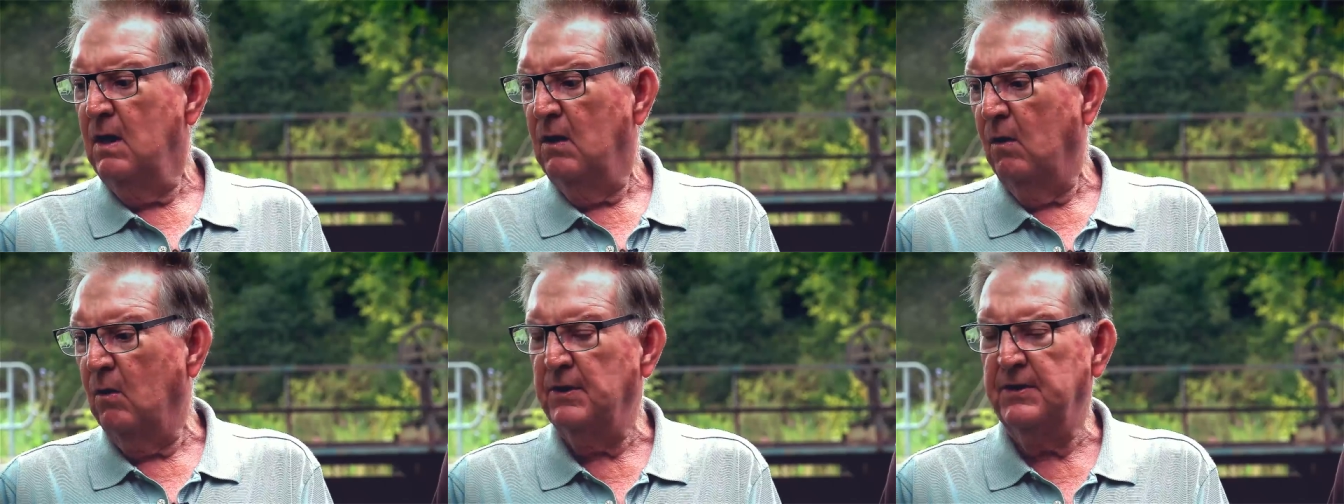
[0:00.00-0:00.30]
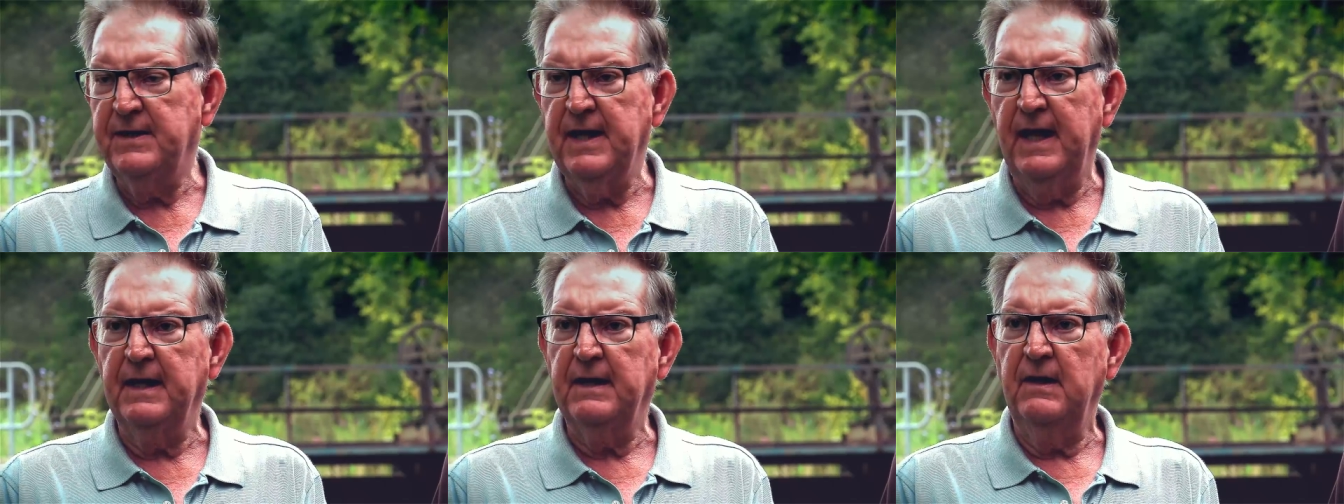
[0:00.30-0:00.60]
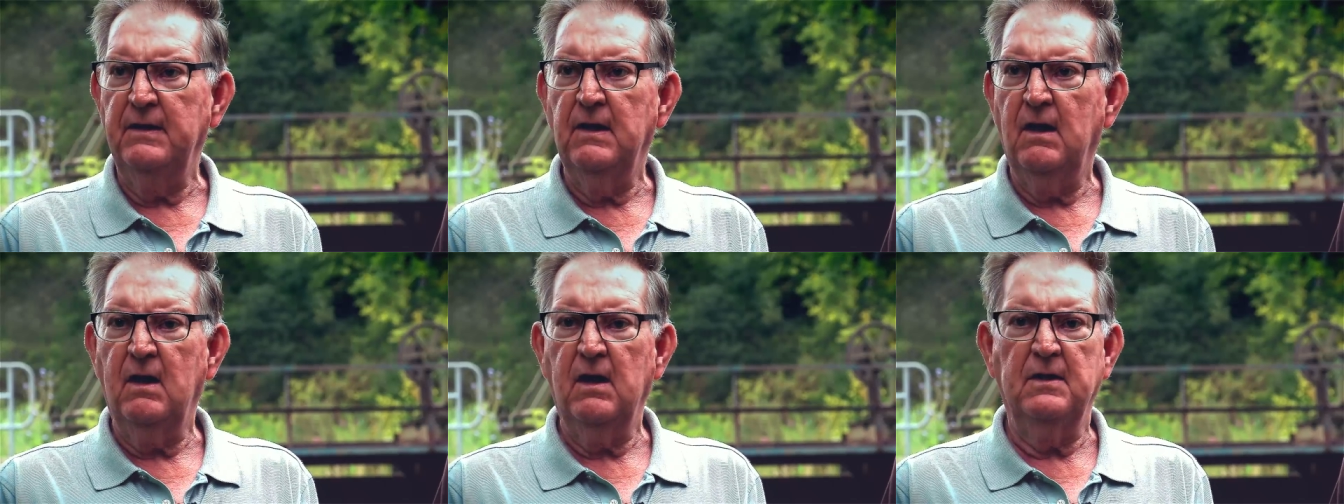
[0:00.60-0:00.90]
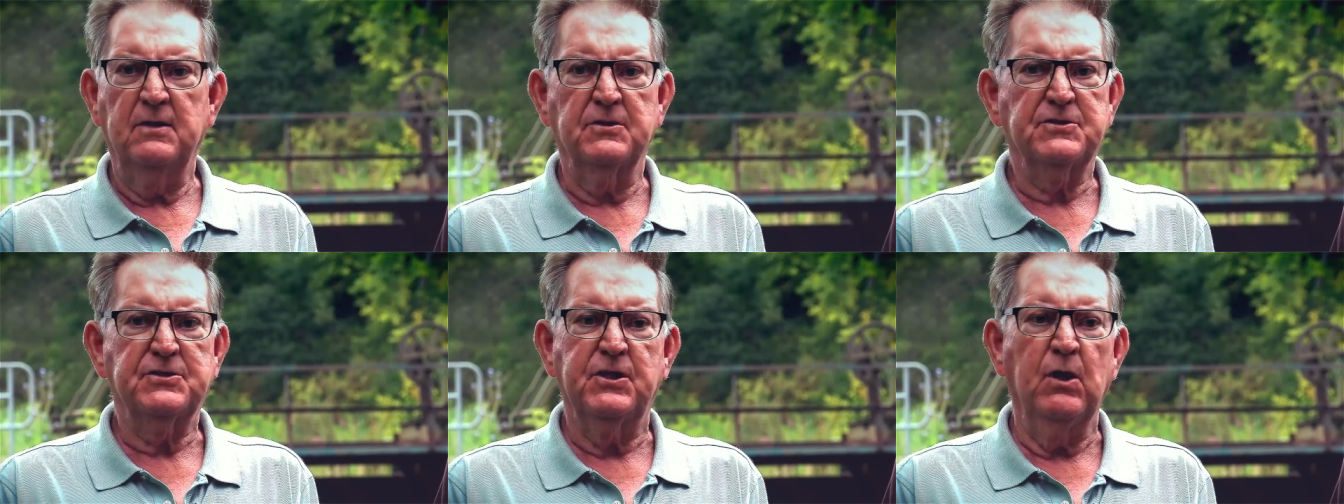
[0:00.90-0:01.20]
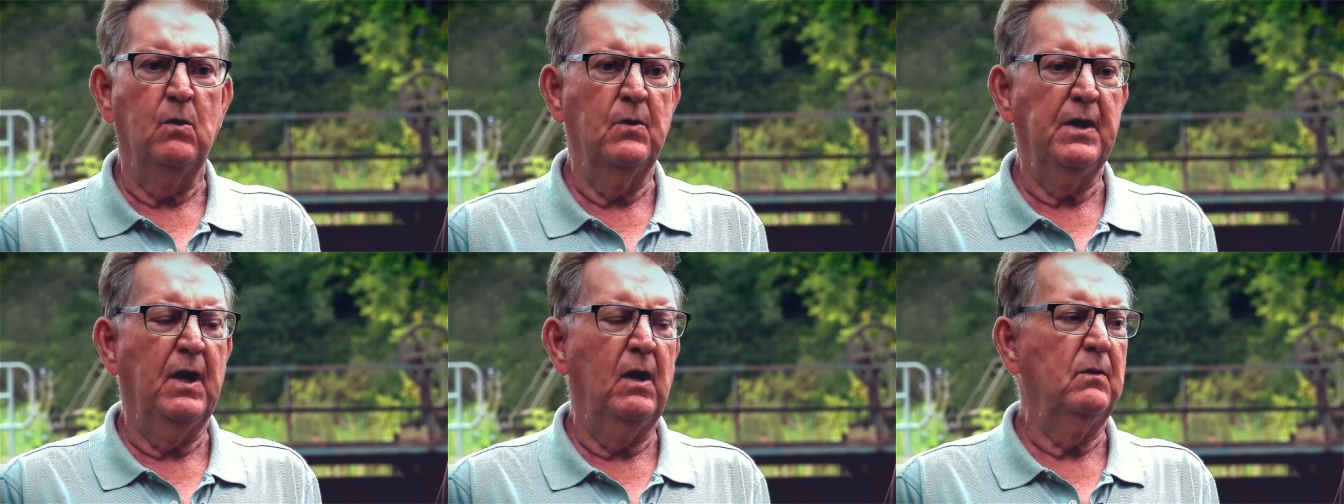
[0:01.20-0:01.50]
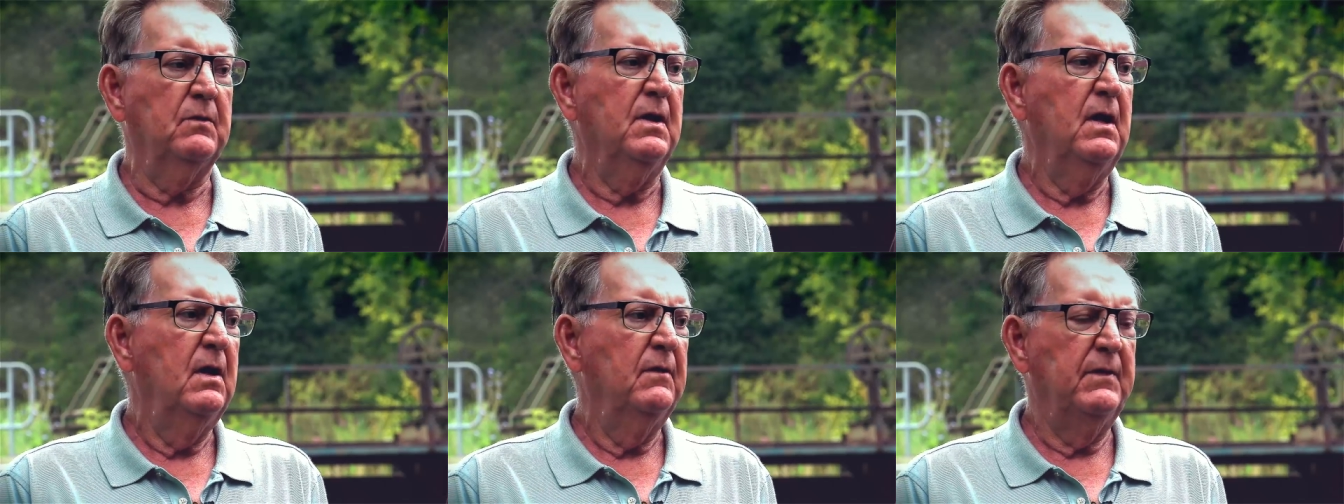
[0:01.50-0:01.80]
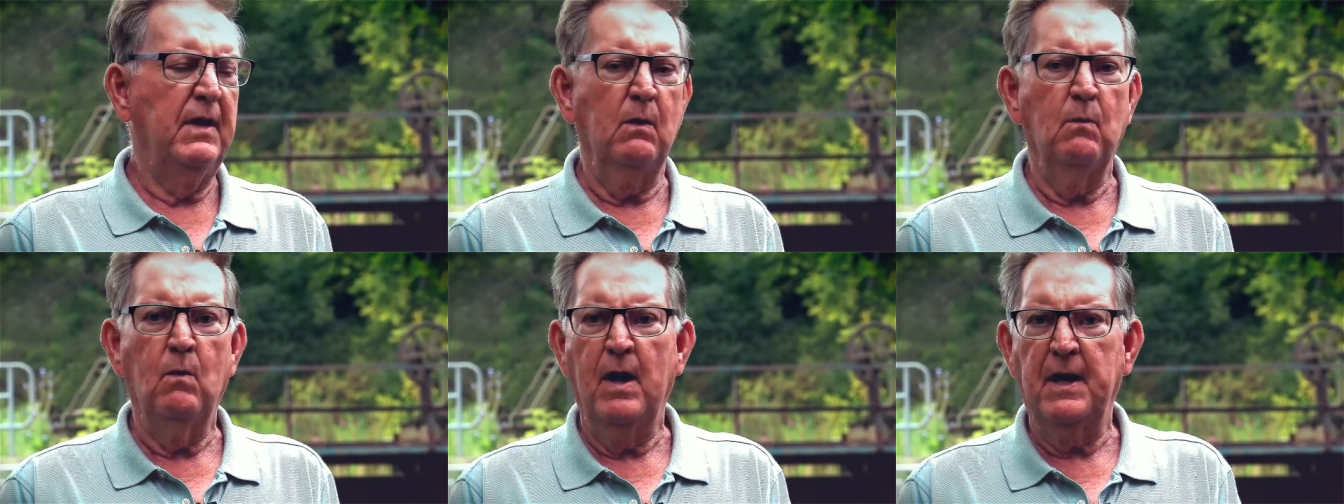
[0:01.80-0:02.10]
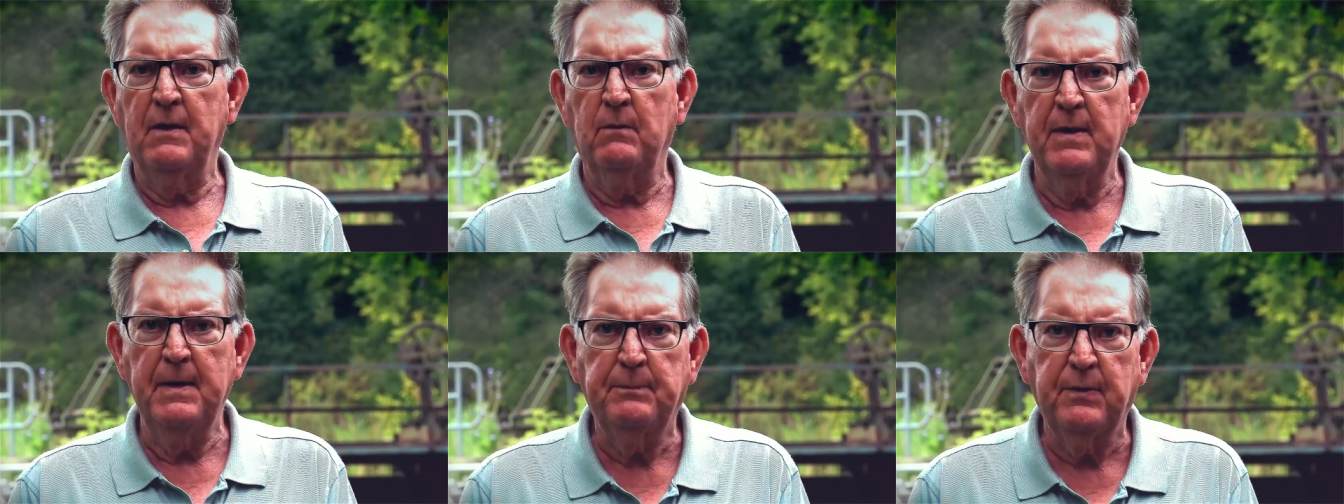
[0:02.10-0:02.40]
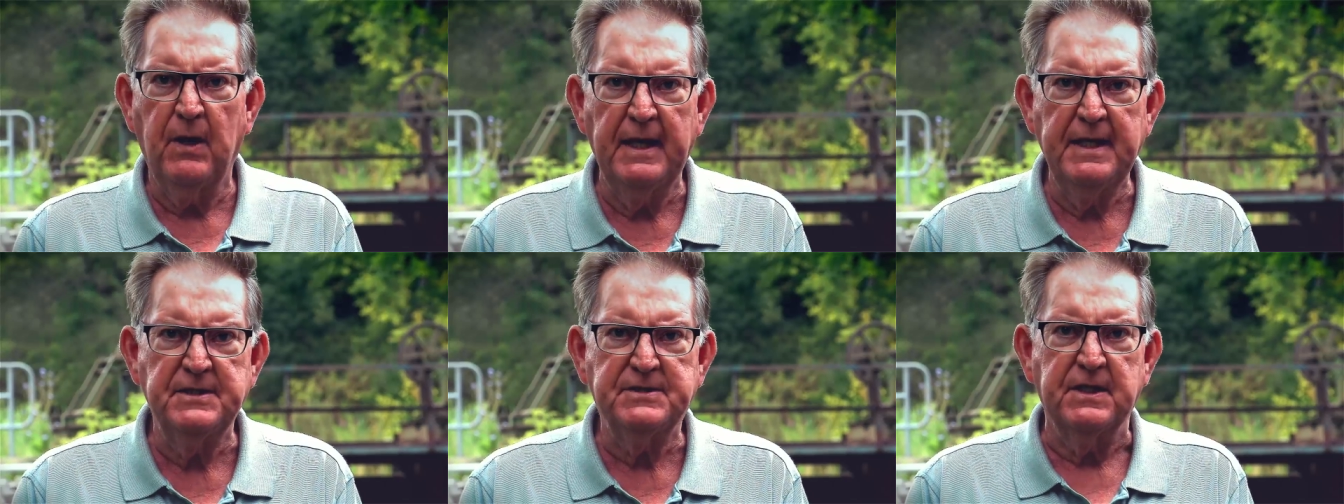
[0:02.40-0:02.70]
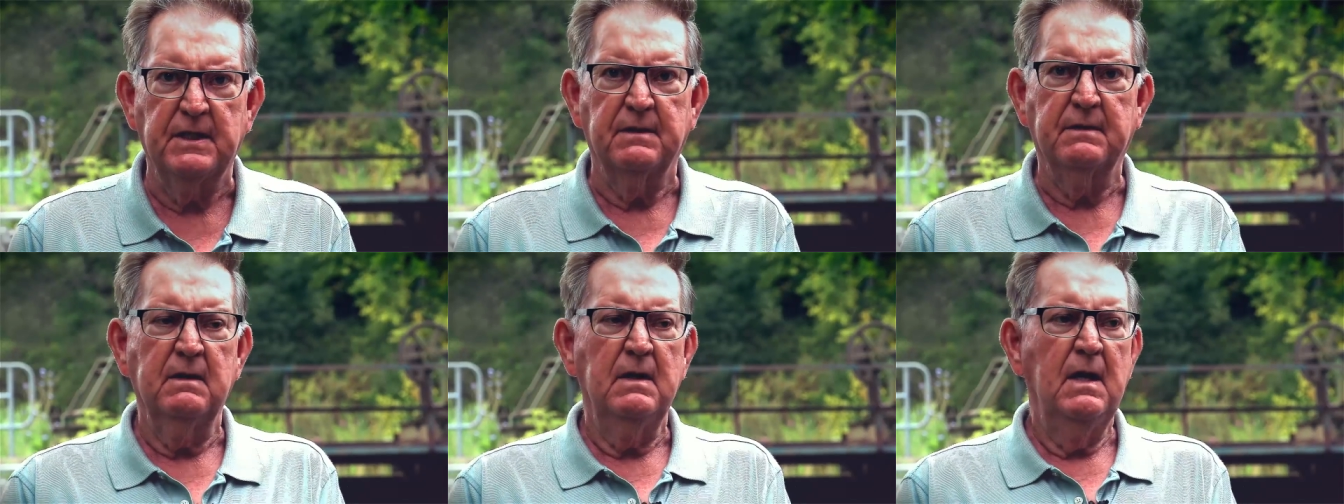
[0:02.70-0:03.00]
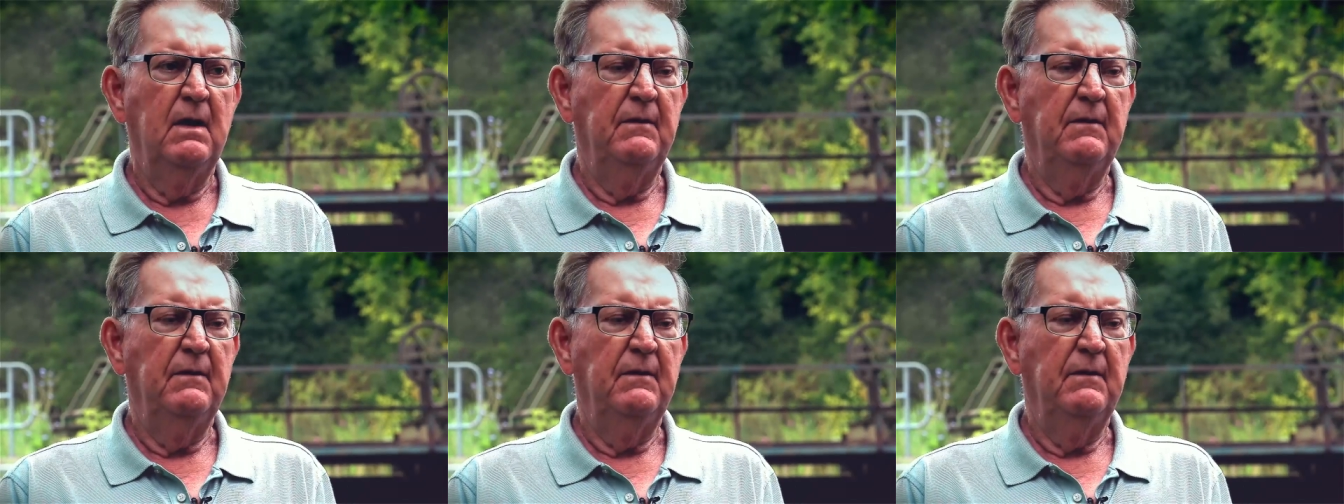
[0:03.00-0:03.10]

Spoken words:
or you take a yard of stone out, they want to replace it.